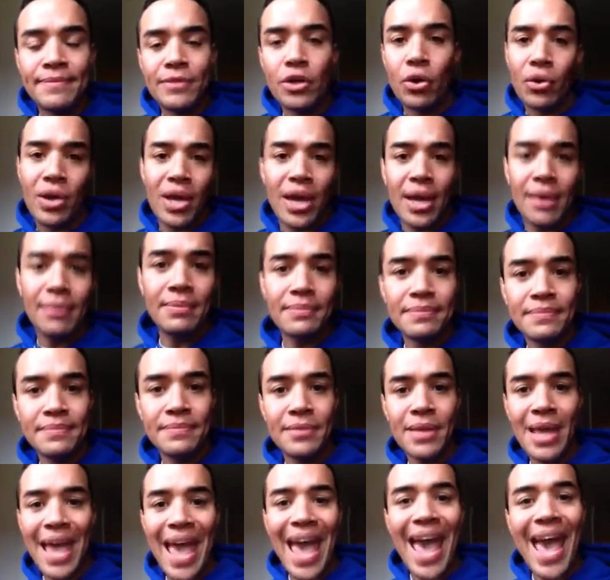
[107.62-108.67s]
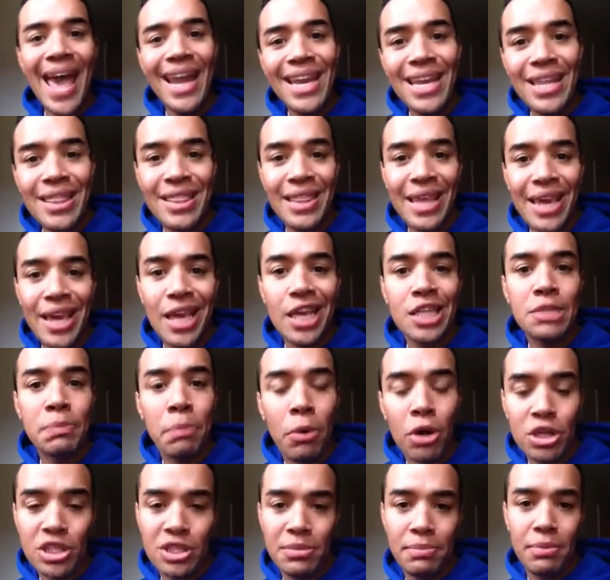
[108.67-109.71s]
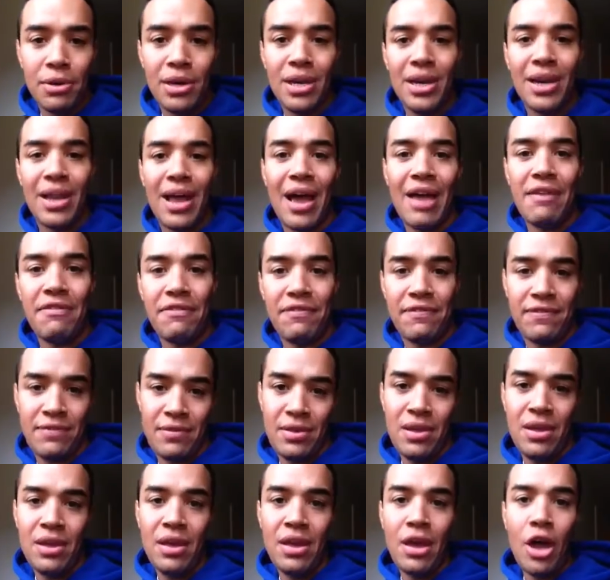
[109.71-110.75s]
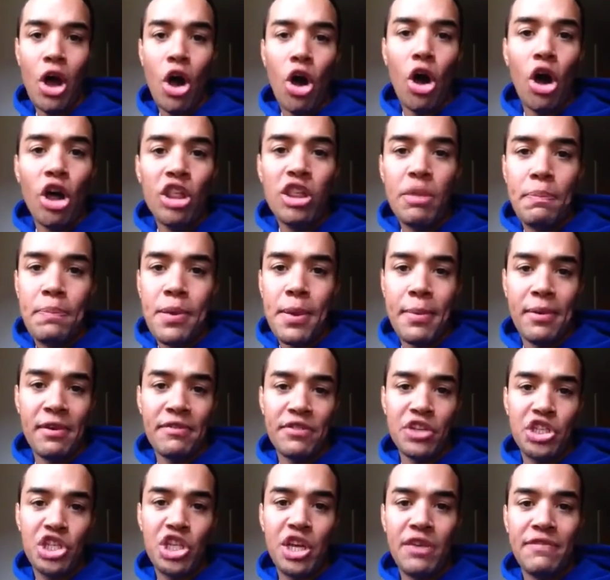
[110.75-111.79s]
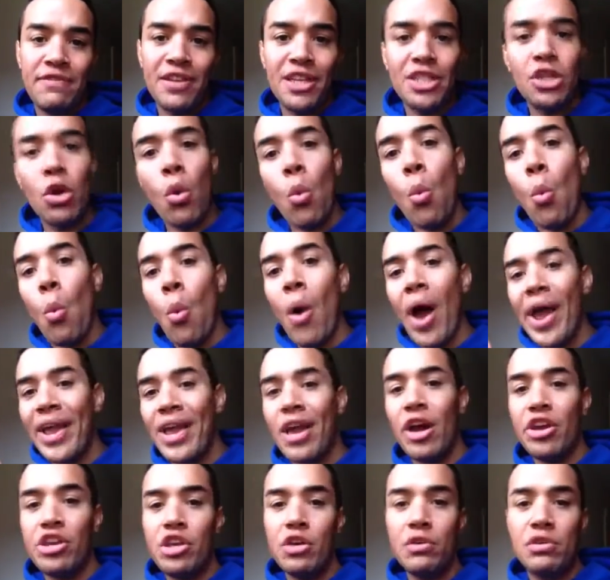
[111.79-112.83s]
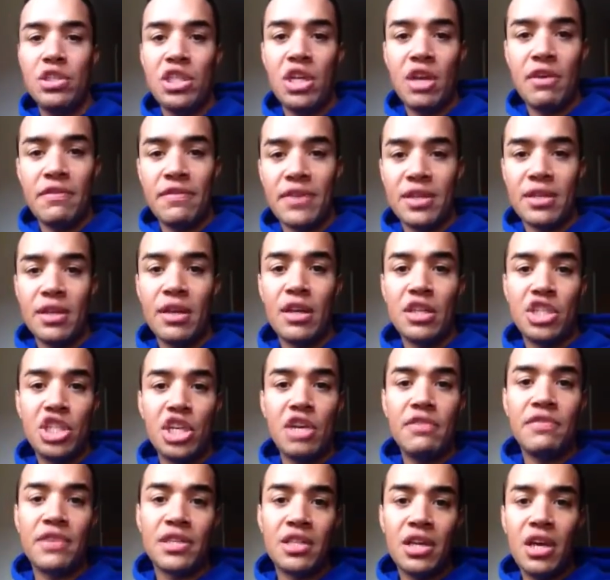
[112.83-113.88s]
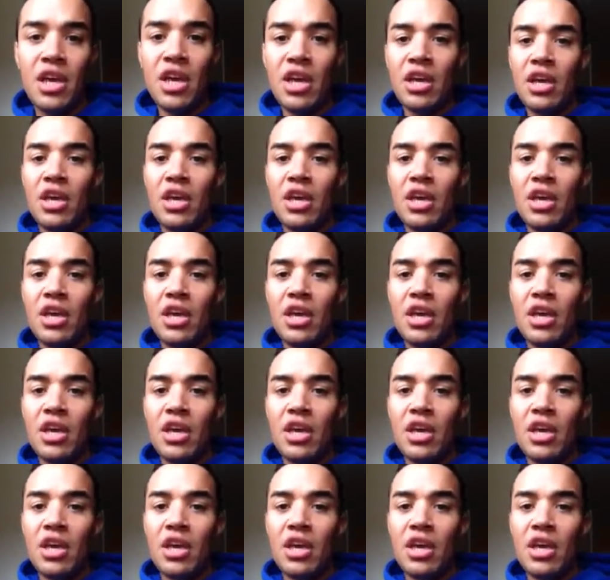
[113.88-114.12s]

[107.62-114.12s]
Okay? Anything is possible in life. Other people have achieved it. Why can't you achieve it?